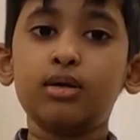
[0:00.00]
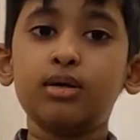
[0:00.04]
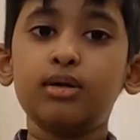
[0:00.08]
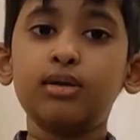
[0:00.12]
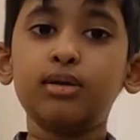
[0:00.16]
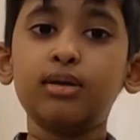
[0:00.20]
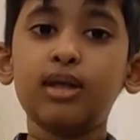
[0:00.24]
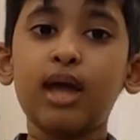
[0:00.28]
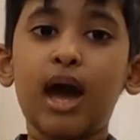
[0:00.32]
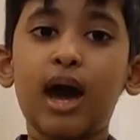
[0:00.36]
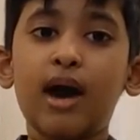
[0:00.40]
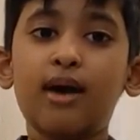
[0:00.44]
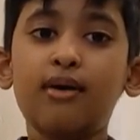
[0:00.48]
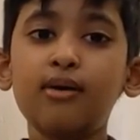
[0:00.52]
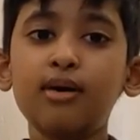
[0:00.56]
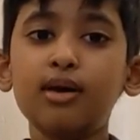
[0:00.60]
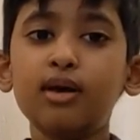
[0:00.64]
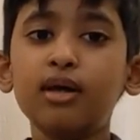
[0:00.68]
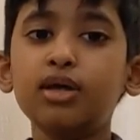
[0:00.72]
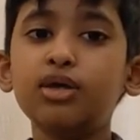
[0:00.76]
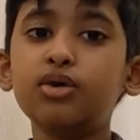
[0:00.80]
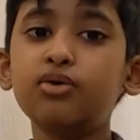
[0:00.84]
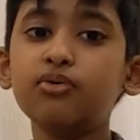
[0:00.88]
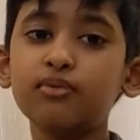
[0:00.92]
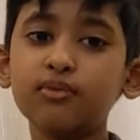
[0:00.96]
Now,
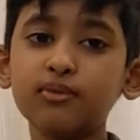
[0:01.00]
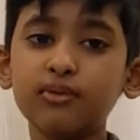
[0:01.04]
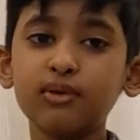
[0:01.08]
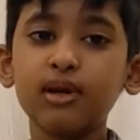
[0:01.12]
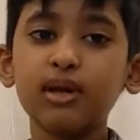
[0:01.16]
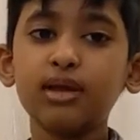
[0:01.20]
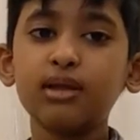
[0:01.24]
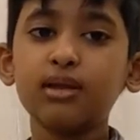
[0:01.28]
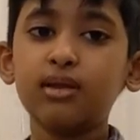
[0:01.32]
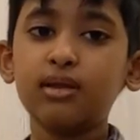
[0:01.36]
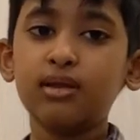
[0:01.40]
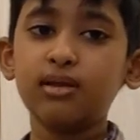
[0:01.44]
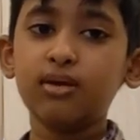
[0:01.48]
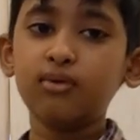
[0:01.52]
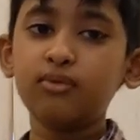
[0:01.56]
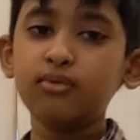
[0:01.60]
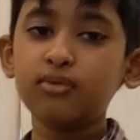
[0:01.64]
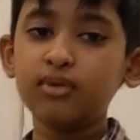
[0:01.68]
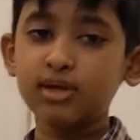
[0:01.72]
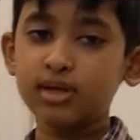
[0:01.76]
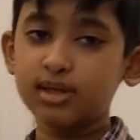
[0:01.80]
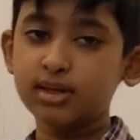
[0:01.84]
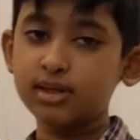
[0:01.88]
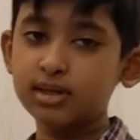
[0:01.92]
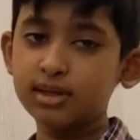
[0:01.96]
using
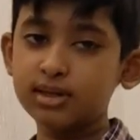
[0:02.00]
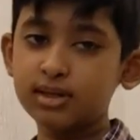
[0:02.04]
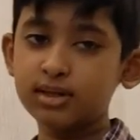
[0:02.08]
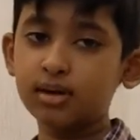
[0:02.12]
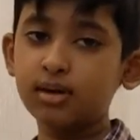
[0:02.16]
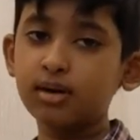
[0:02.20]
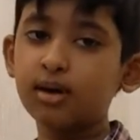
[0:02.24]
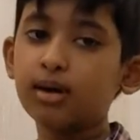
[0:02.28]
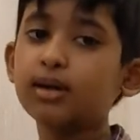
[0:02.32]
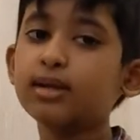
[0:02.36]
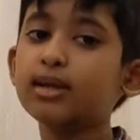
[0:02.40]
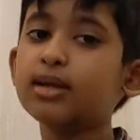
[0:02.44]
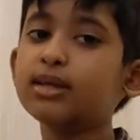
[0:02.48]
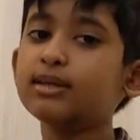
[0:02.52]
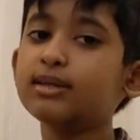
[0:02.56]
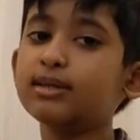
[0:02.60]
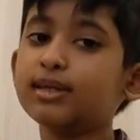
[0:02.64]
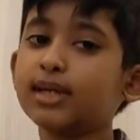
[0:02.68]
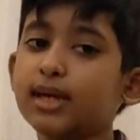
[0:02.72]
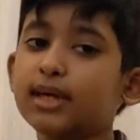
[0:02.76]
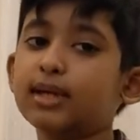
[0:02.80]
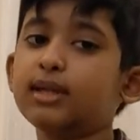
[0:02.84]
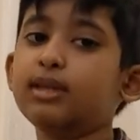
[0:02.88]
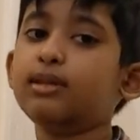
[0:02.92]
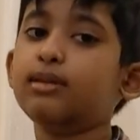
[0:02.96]
Newton's third and
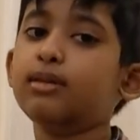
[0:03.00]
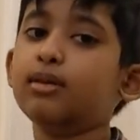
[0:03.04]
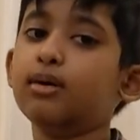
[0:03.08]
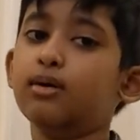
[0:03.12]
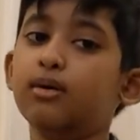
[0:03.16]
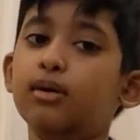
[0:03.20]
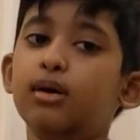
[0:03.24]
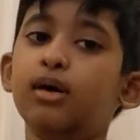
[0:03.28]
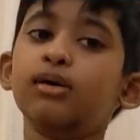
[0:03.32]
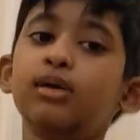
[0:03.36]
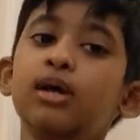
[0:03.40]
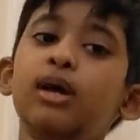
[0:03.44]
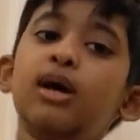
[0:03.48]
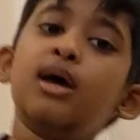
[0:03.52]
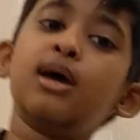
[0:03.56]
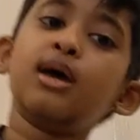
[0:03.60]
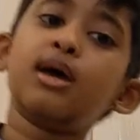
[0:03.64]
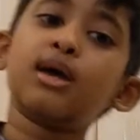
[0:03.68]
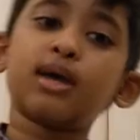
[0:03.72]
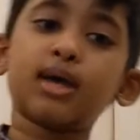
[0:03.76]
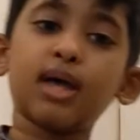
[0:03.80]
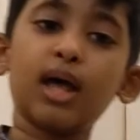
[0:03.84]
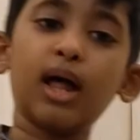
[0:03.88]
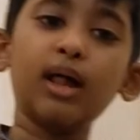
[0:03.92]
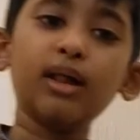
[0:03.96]
second law,
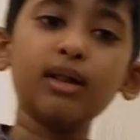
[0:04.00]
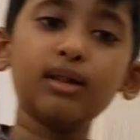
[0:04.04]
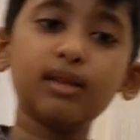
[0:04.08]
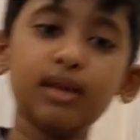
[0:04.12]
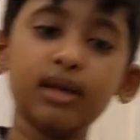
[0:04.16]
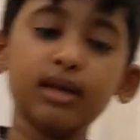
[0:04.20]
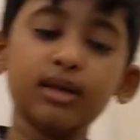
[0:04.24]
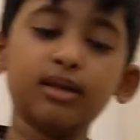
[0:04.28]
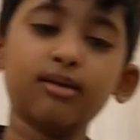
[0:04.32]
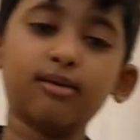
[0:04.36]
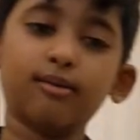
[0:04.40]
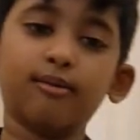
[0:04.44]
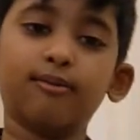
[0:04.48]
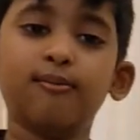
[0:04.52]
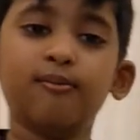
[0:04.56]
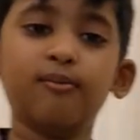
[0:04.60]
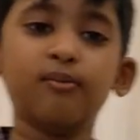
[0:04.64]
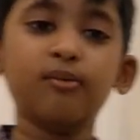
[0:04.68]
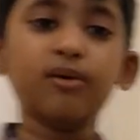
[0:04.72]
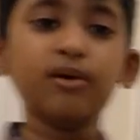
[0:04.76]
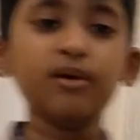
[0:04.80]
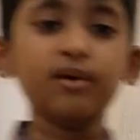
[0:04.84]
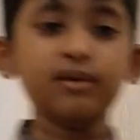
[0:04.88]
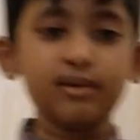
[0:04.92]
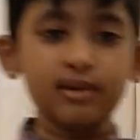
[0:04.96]
calculate the
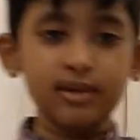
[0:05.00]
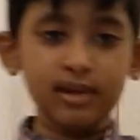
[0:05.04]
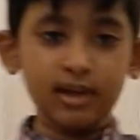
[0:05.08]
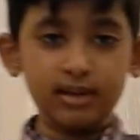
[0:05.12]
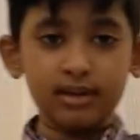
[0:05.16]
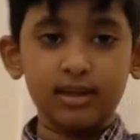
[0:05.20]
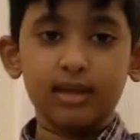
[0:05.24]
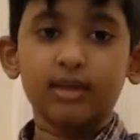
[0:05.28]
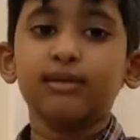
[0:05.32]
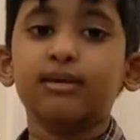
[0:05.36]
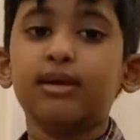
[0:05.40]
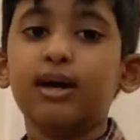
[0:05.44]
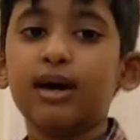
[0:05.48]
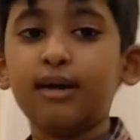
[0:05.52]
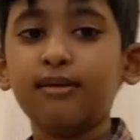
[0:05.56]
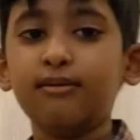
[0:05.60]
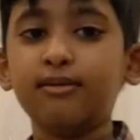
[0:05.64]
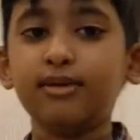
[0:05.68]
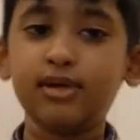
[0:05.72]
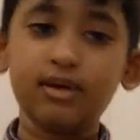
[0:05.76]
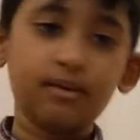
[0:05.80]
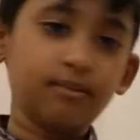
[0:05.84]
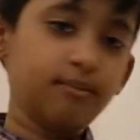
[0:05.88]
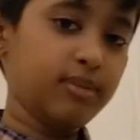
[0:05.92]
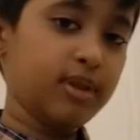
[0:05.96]
force that the diver
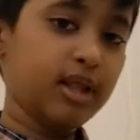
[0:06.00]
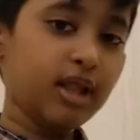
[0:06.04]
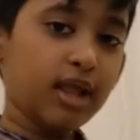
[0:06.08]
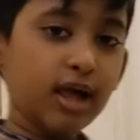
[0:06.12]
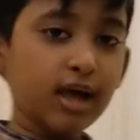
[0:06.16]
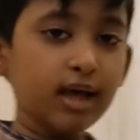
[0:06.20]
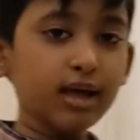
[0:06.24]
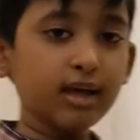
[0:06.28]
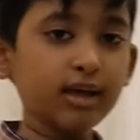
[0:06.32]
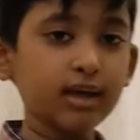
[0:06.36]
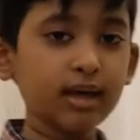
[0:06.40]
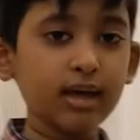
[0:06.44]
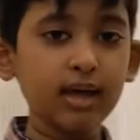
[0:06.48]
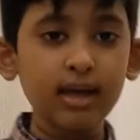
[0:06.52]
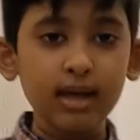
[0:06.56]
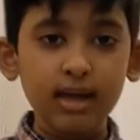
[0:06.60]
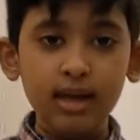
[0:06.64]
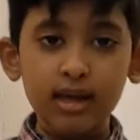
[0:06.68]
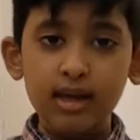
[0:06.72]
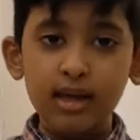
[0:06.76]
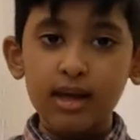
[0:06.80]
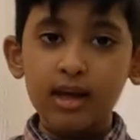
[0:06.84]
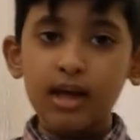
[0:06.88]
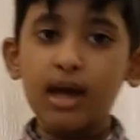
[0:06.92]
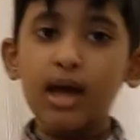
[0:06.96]
is applying
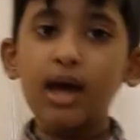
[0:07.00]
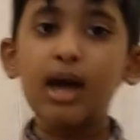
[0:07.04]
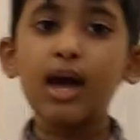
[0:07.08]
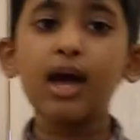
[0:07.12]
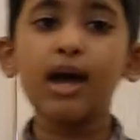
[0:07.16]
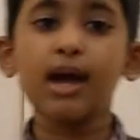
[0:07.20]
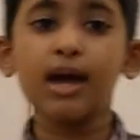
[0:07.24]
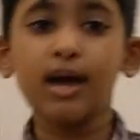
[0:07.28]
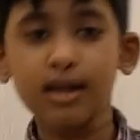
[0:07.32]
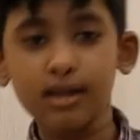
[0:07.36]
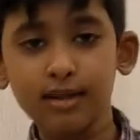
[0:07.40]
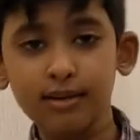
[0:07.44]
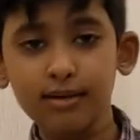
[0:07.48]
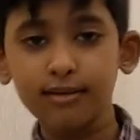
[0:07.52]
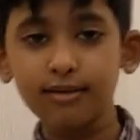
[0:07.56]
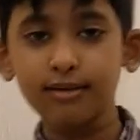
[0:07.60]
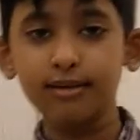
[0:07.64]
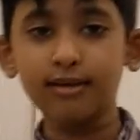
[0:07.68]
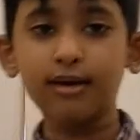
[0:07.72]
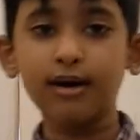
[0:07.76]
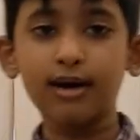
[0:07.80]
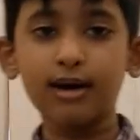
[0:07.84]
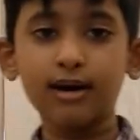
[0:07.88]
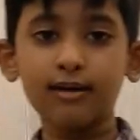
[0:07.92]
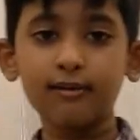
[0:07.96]
and
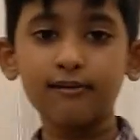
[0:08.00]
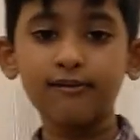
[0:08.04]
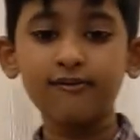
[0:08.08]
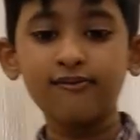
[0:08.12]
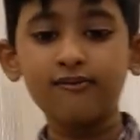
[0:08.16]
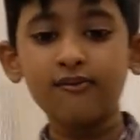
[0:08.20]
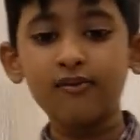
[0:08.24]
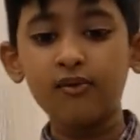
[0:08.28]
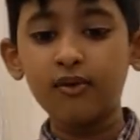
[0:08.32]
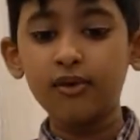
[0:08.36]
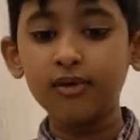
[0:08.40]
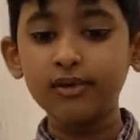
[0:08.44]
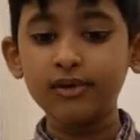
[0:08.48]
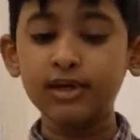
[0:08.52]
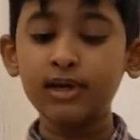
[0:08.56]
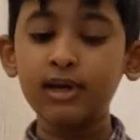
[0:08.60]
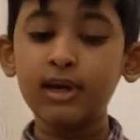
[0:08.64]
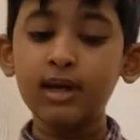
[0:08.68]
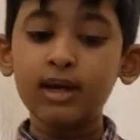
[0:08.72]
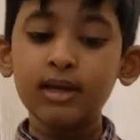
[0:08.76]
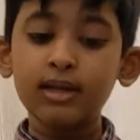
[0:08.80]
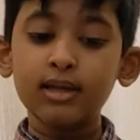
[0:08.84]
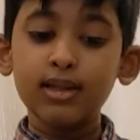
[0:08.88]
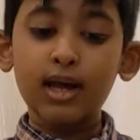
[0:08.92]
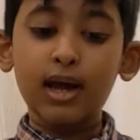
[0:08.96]
the force
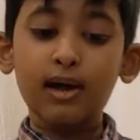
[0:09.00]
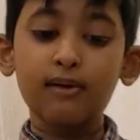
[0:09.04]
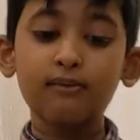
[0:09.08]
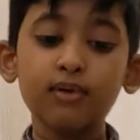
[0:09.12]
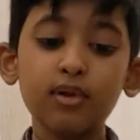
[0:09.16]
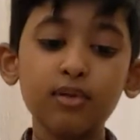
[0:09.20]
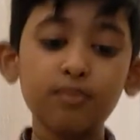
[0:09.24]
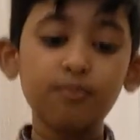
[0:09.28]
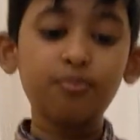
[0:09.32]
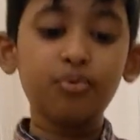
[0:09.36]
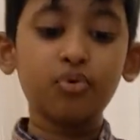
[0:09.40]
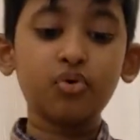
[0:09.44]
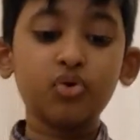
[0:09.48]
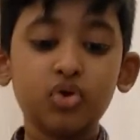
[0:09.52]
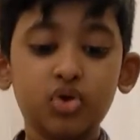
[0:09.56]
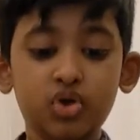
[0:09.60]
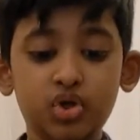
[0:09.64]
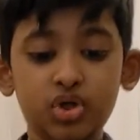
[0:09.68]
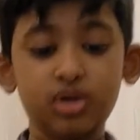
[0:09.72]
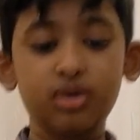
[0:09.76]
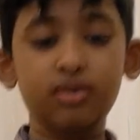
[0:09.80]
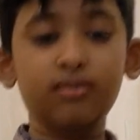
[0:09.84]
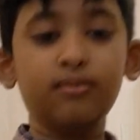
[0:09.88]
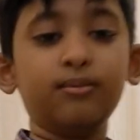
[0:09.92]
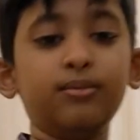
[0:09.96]
that will push
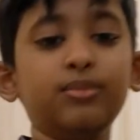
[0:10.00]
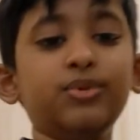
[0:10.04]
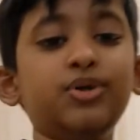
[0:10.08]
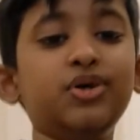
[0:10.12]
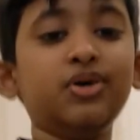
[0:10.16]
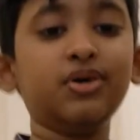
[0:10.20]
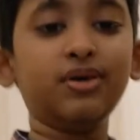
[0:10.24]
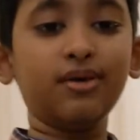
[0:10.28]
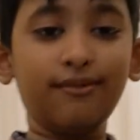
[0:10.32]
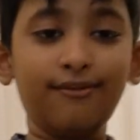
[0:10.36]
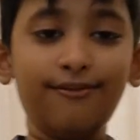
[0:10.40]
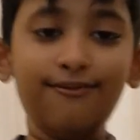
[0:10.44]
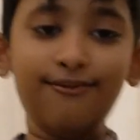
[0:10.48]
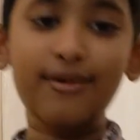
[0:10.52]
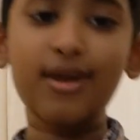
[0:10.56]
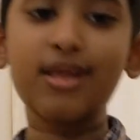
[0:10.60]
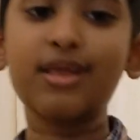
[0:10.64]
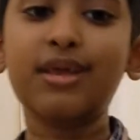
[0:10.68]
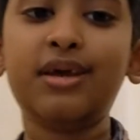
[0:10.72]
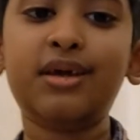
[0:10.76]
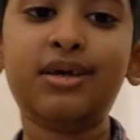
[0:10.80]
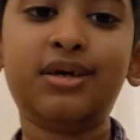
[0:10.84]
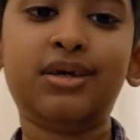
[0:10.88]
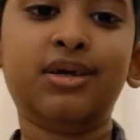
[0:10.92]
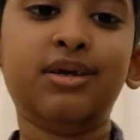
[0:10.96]
him to the
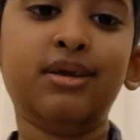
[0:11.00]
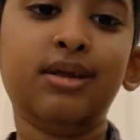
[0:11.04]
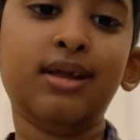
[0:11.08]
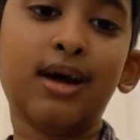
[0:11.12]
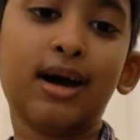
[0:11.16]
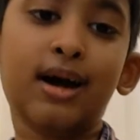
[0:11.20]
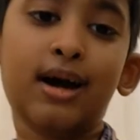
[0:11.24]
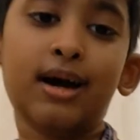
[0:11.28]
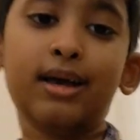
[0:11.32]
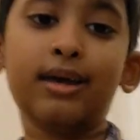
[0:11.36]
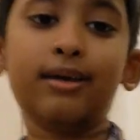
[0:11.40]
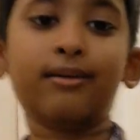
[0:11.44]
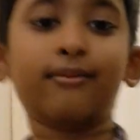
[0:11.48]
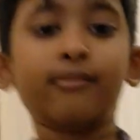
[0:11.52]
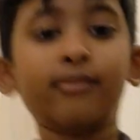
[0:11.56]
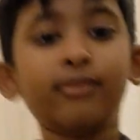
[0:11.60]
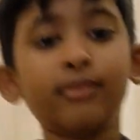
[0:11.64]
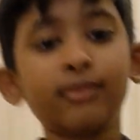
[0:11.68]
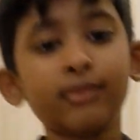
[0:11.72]
finish line.